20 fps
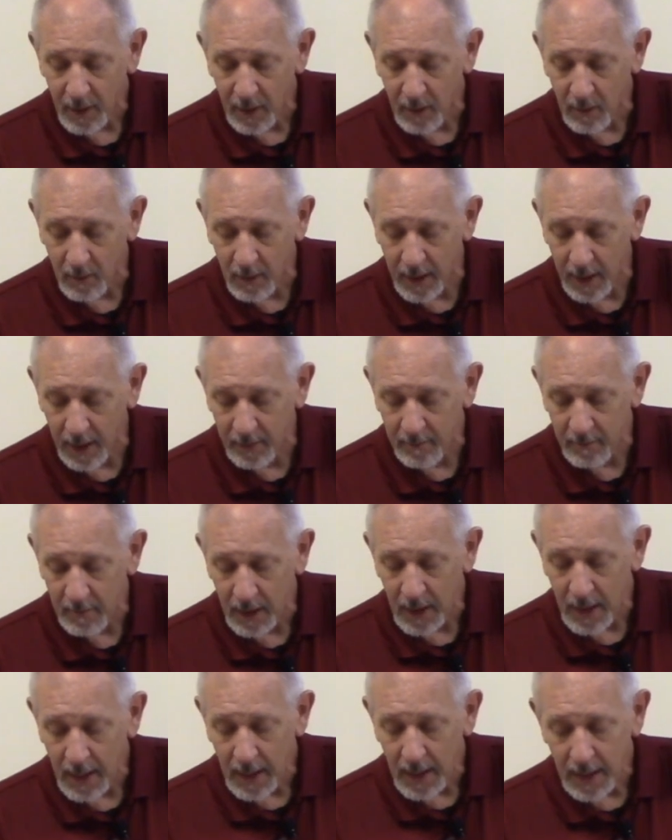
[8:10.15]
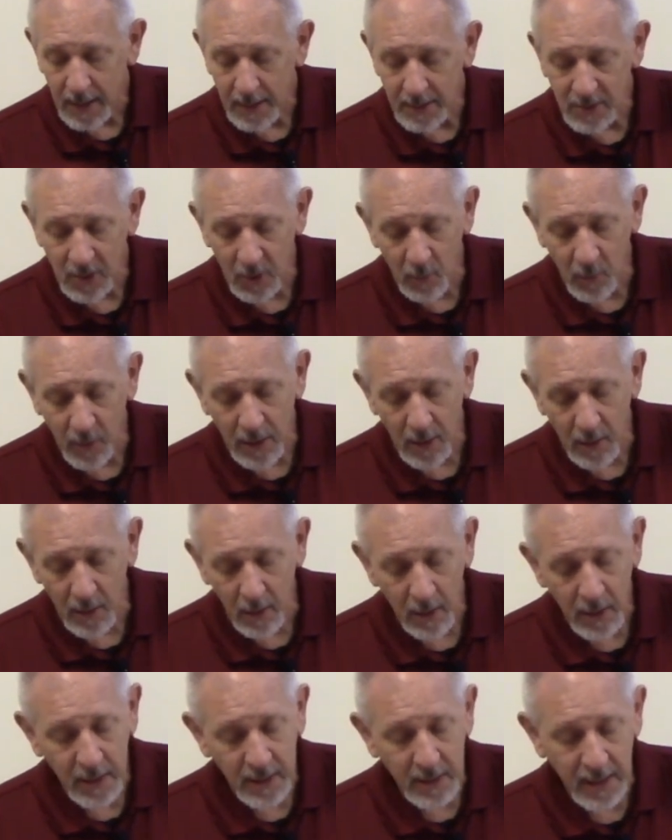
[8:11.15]
Okay? And so when you
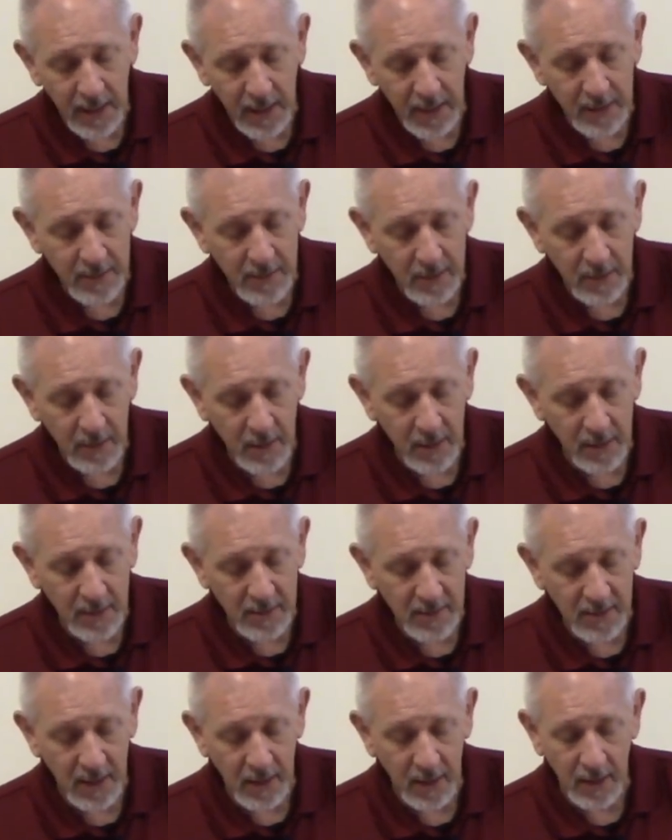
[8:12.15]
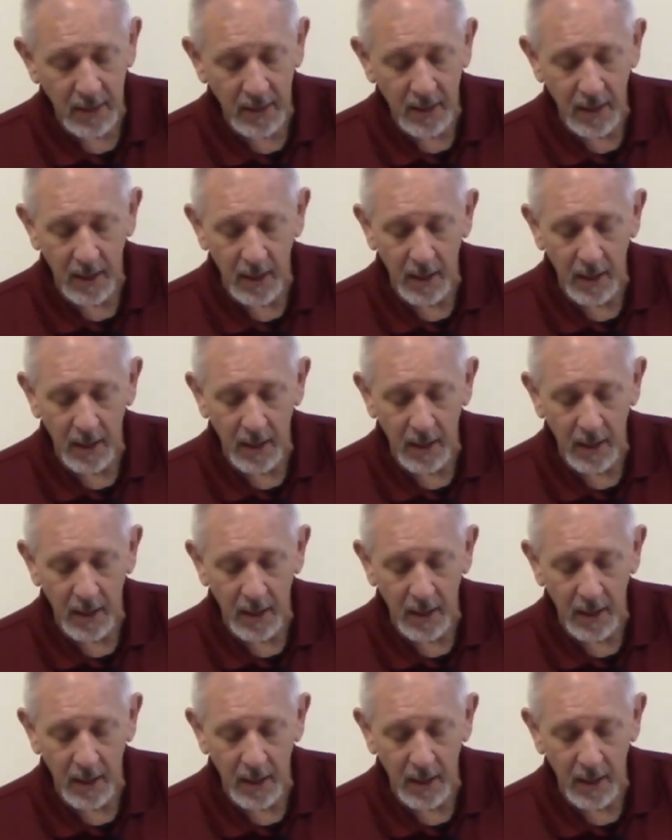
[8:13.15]
look at this, you can see